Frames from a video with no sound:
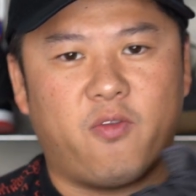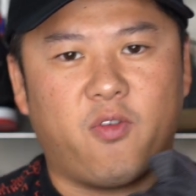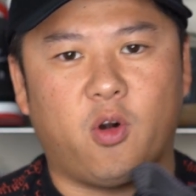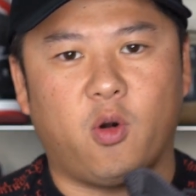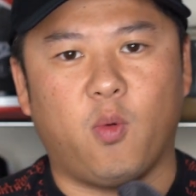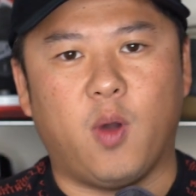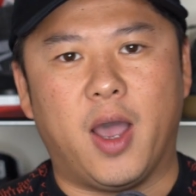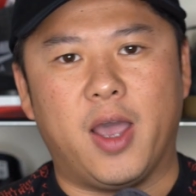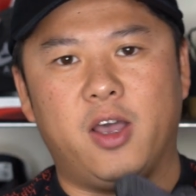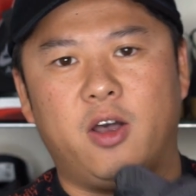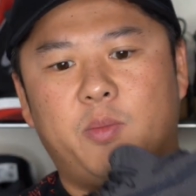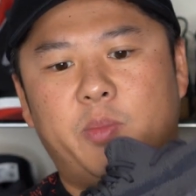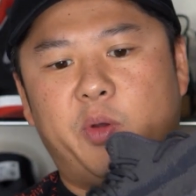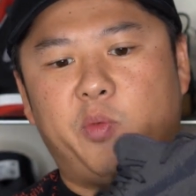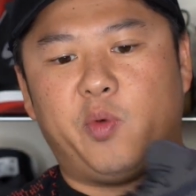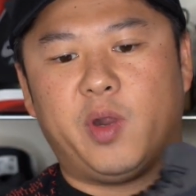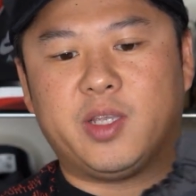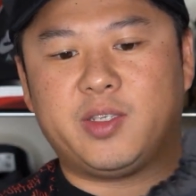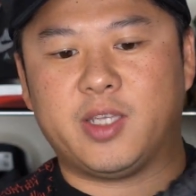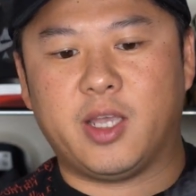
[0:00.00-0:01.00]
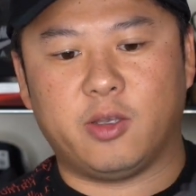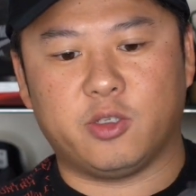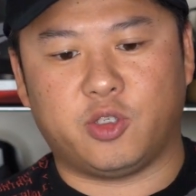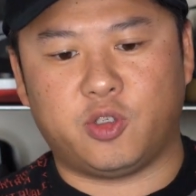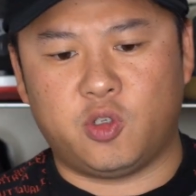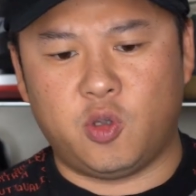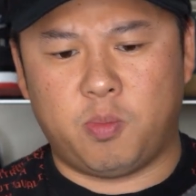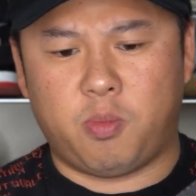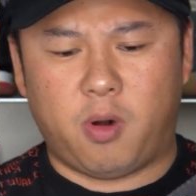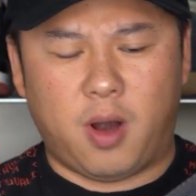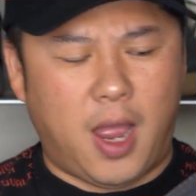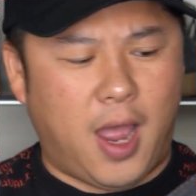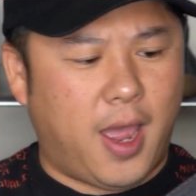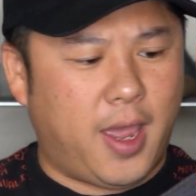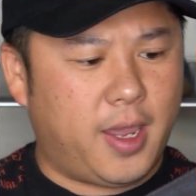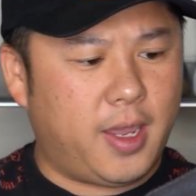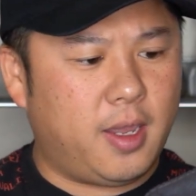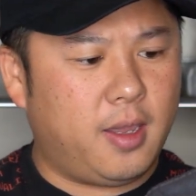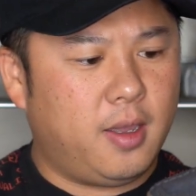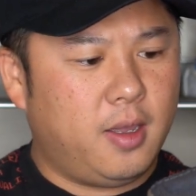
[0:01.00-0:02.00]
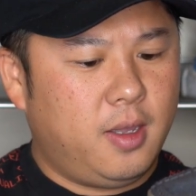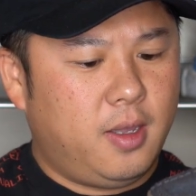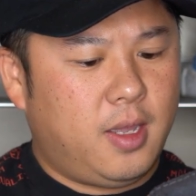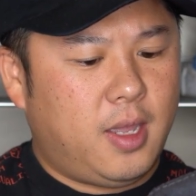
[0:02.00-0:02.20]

for a while, but resale's super high.